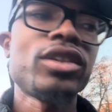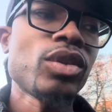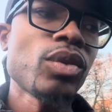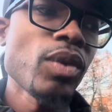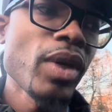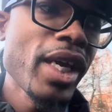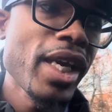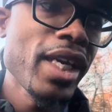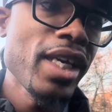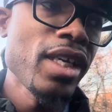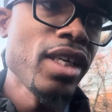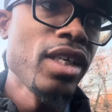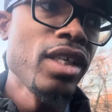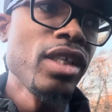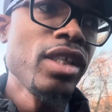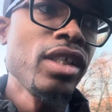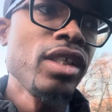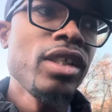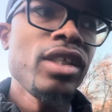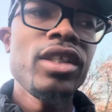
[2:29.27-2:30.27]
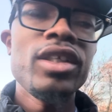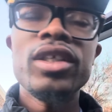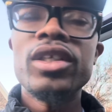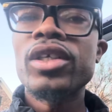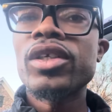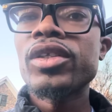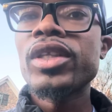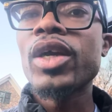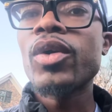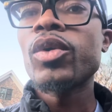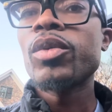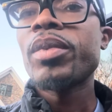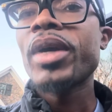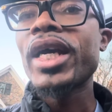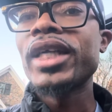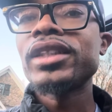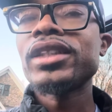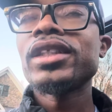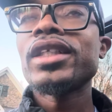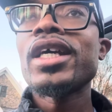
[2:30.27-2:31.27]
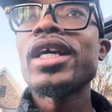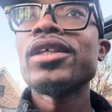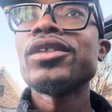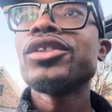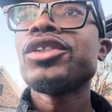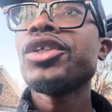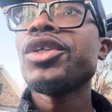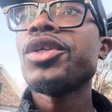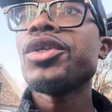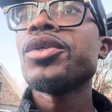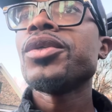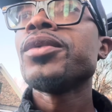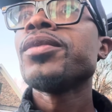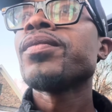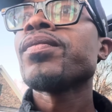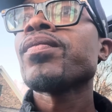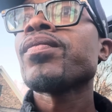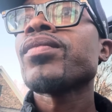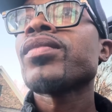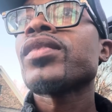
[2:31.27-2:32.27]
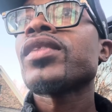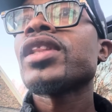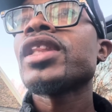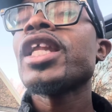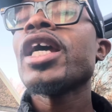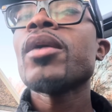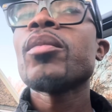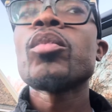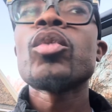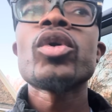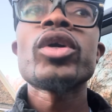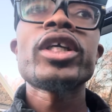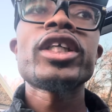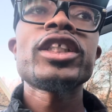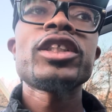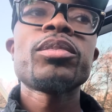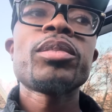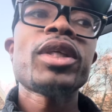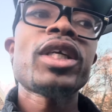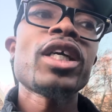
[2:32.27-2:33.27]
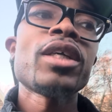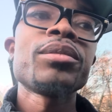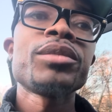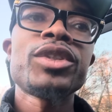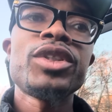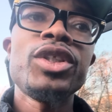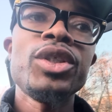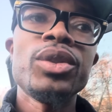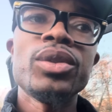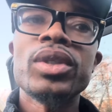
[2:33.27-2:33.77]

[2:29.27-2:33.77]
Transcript: away, that would pass it down to you, that mortgage becomes due.